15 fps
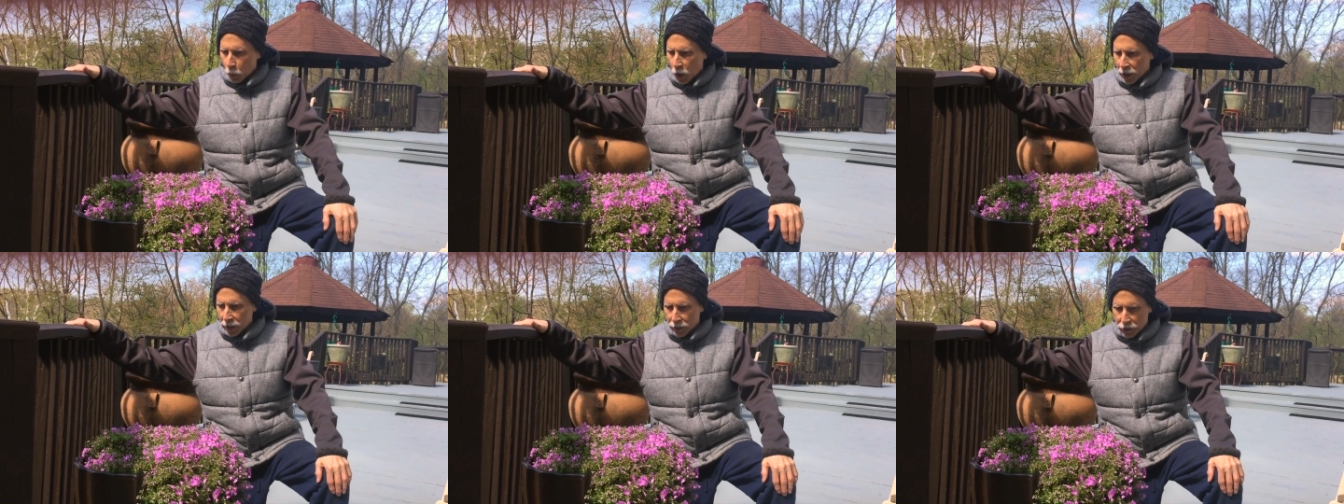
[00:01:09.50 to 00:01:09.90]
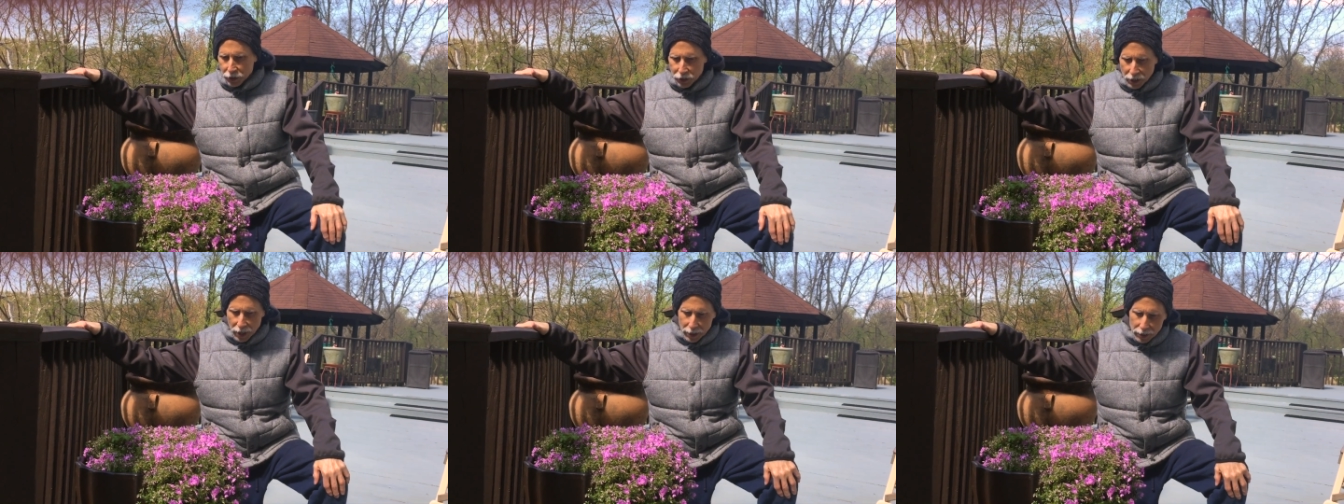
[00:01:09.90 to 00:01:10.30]
one. It
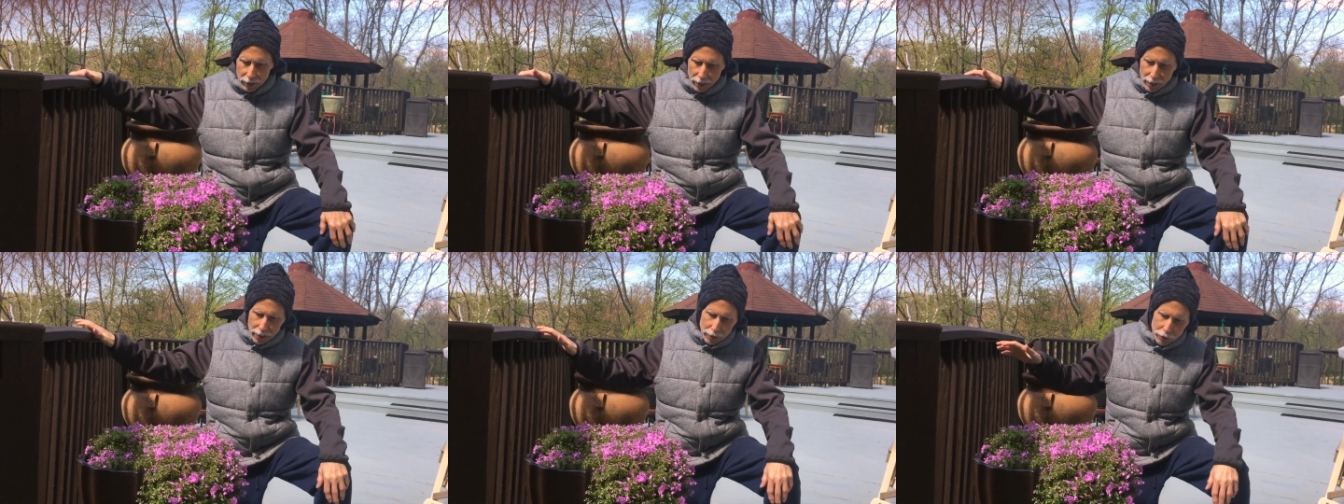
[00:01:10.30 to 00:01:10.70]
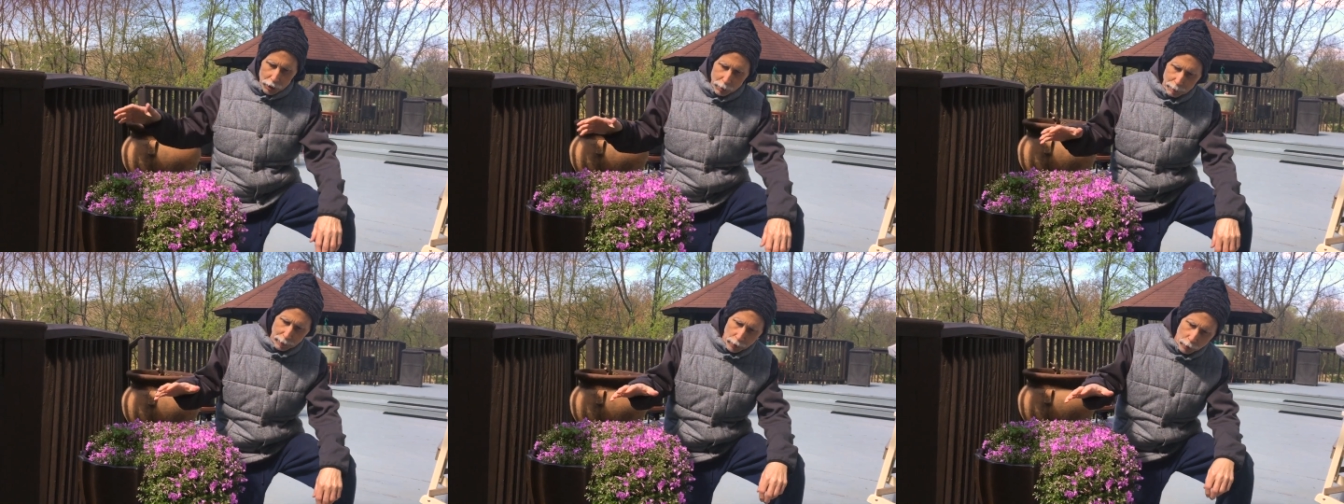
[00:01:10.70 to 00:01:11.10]
just kind of
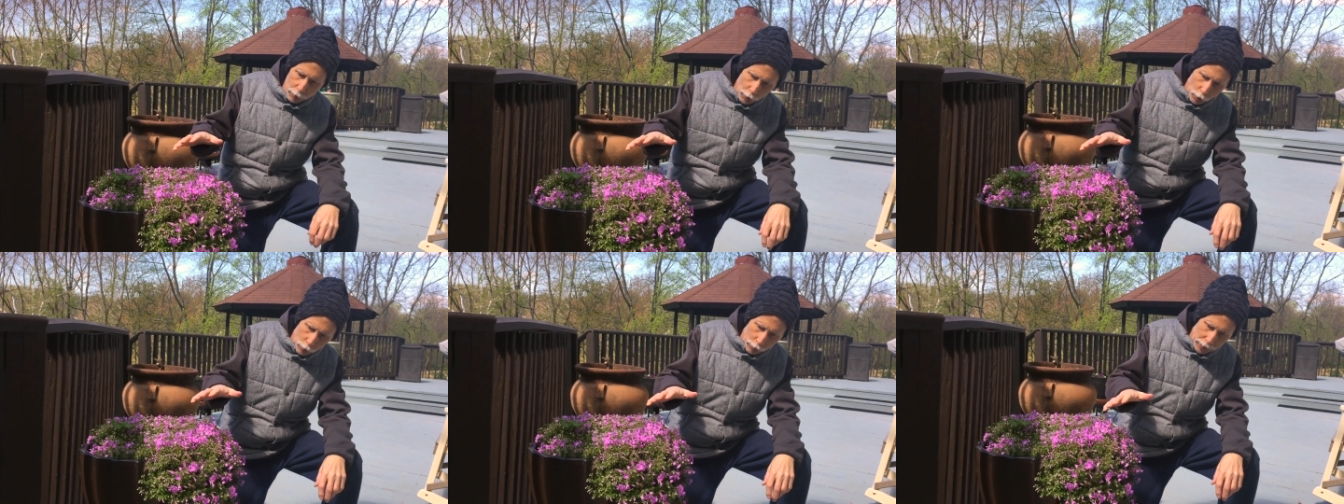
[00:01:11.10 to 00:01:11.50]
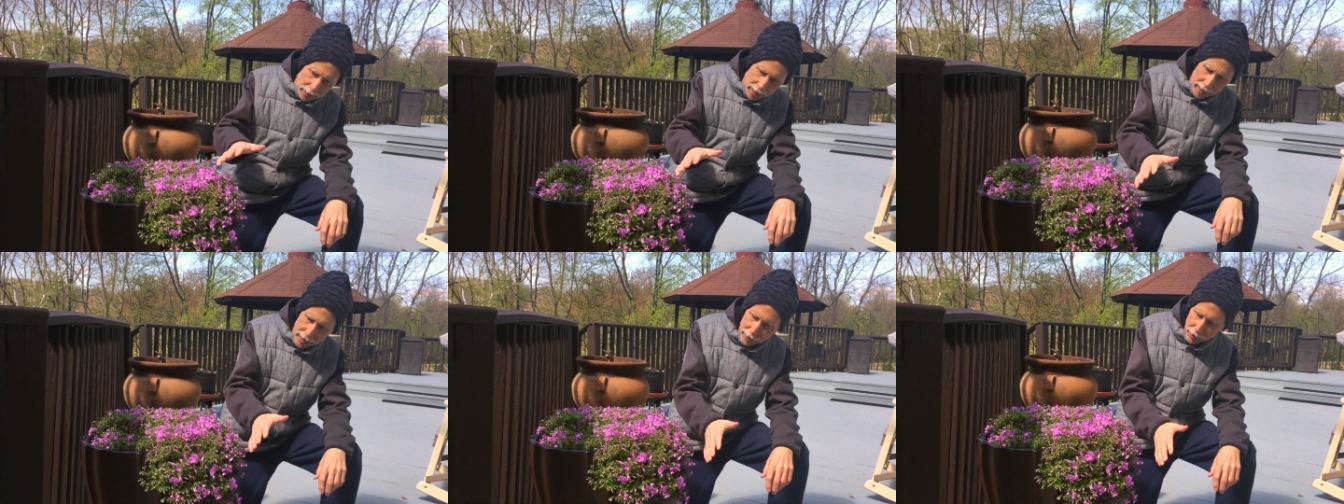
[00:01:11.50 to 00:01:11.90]
spills over
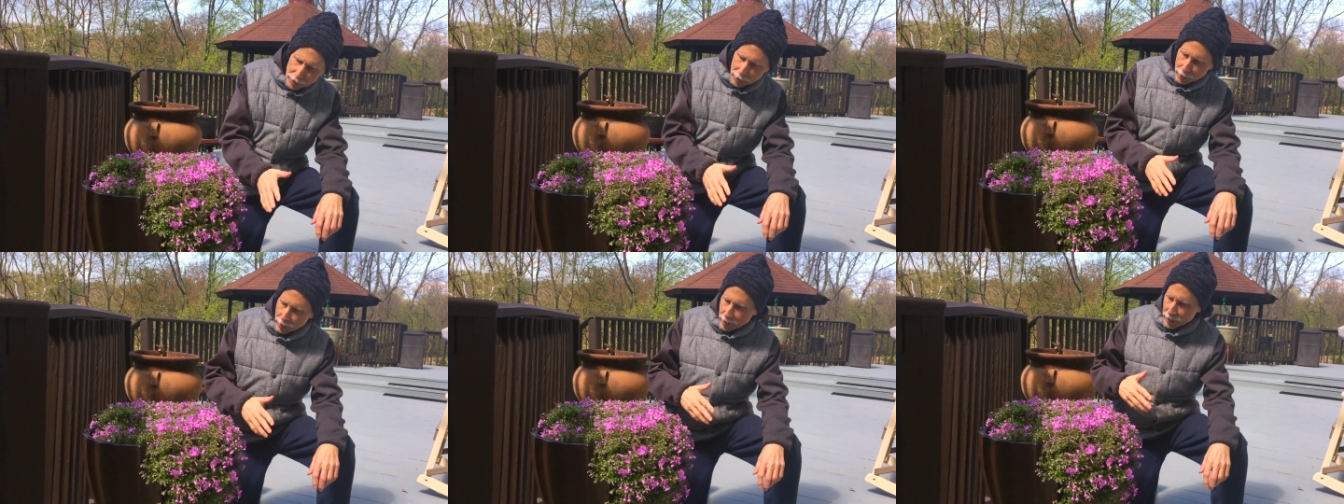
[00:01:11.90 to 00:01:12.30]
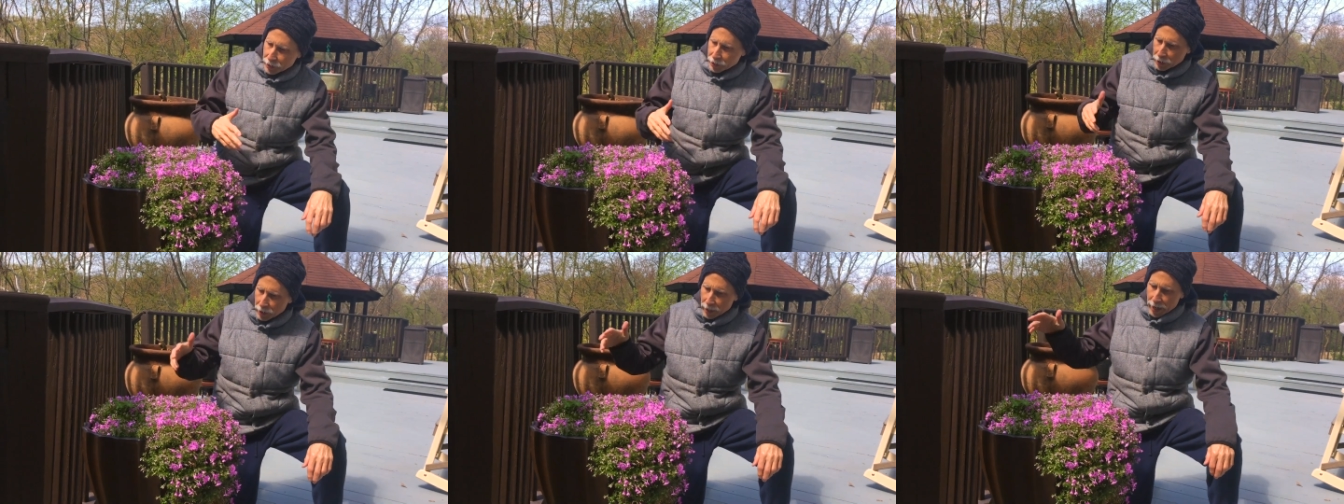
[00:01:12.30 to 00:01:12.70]
the edge here and it's
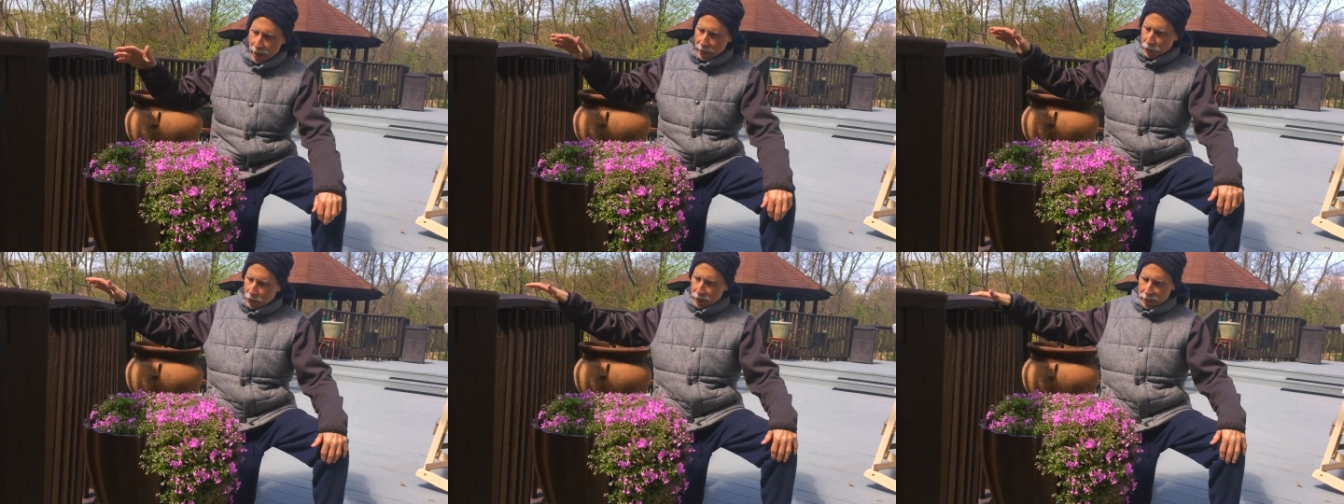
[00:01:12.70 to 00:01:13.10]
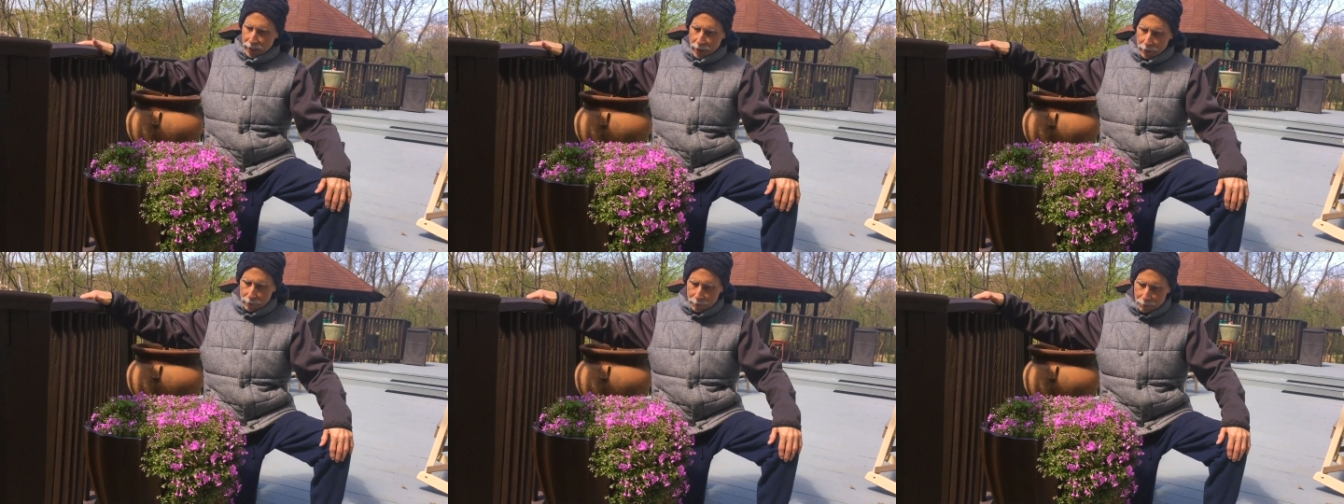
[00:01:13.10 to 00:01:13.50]
going to actually
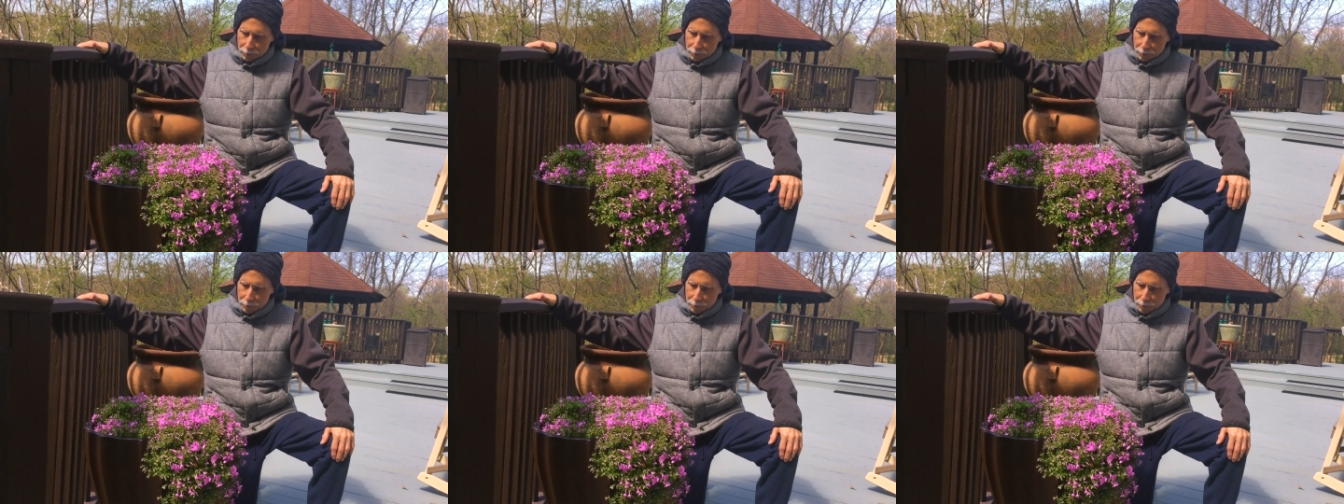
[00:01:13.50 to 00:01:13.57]
get